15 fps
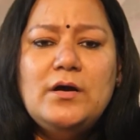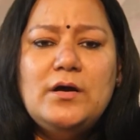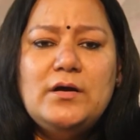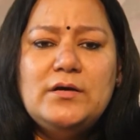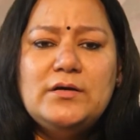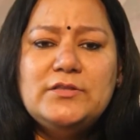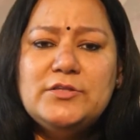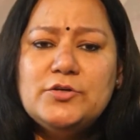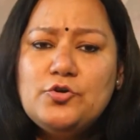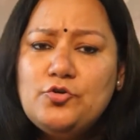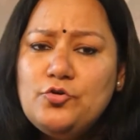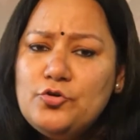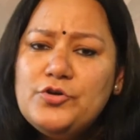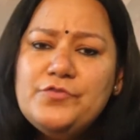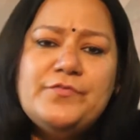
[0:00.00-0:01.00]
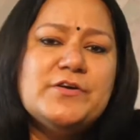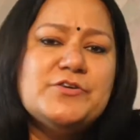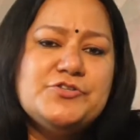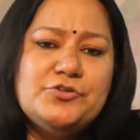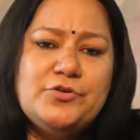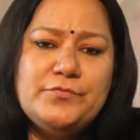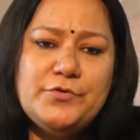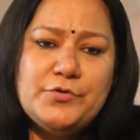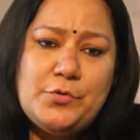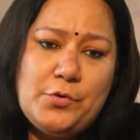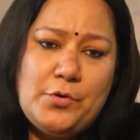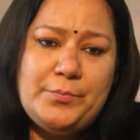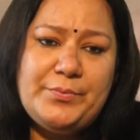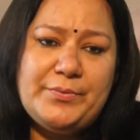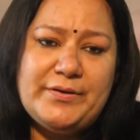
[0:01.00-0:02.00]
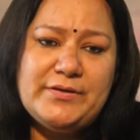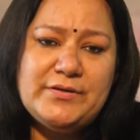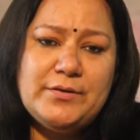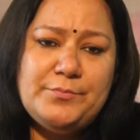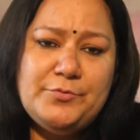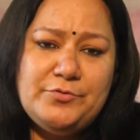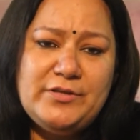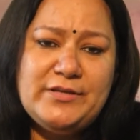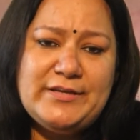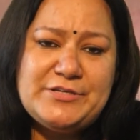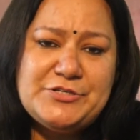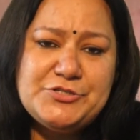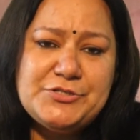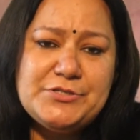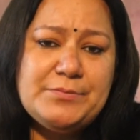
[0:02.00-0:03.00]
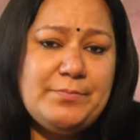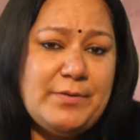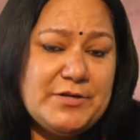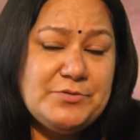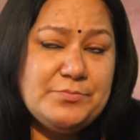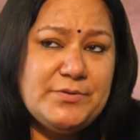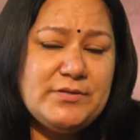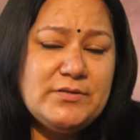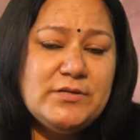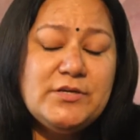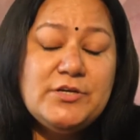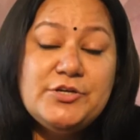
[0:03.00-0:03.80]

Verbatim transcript: uh, the core function of the corporate communication department